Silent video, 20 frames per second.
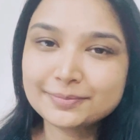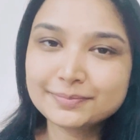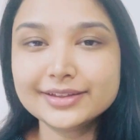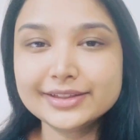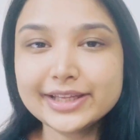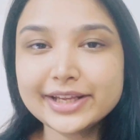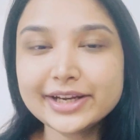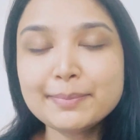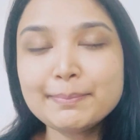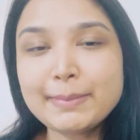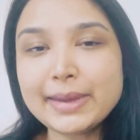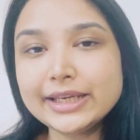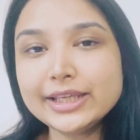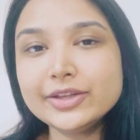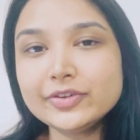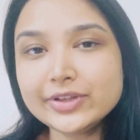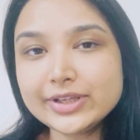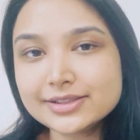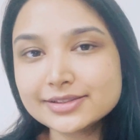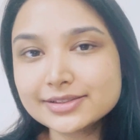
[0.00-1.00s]
There are many
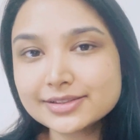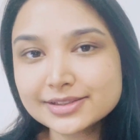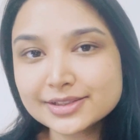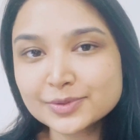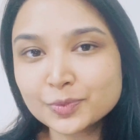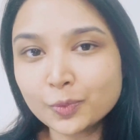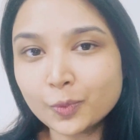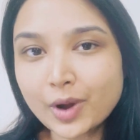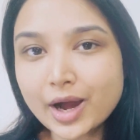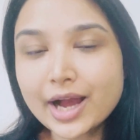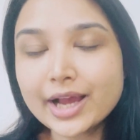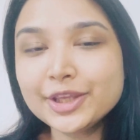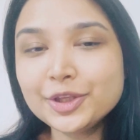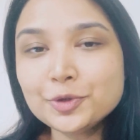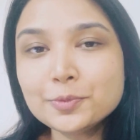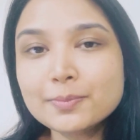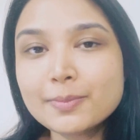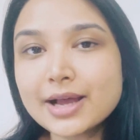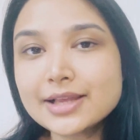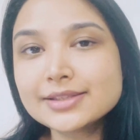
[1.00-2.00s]
reasons why
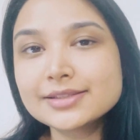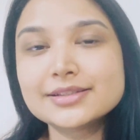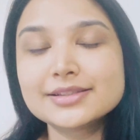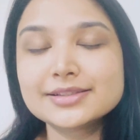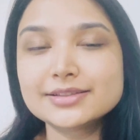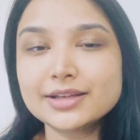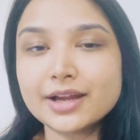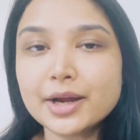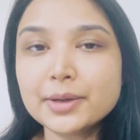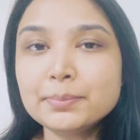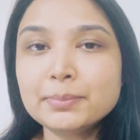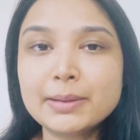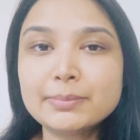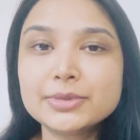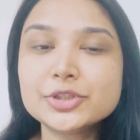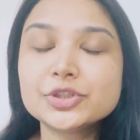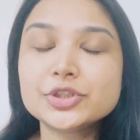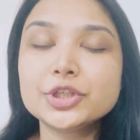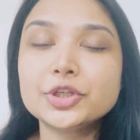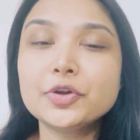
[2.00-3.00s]
you must start
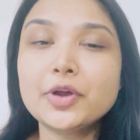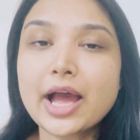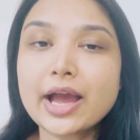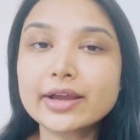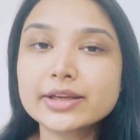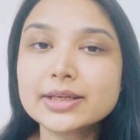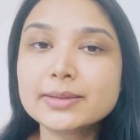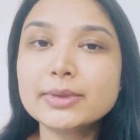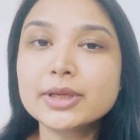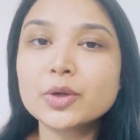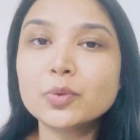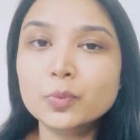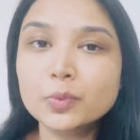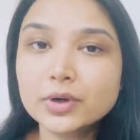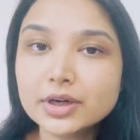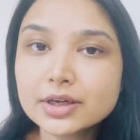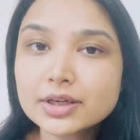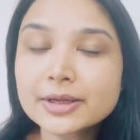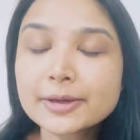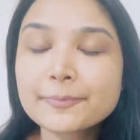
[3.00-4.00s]
publishing your academic
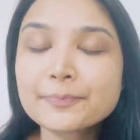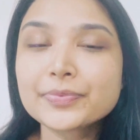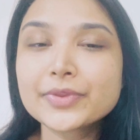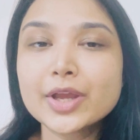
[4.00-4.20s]
work